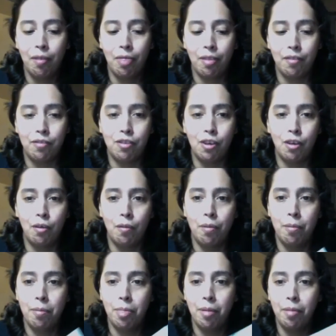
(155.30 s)
So,
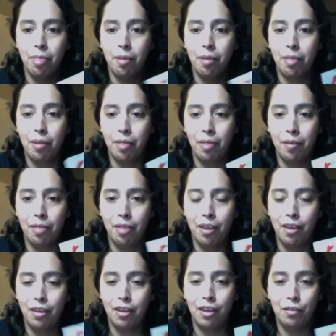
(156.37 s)

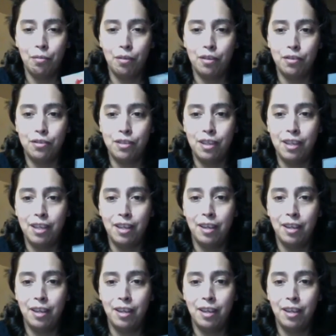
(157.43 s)
you guys want to see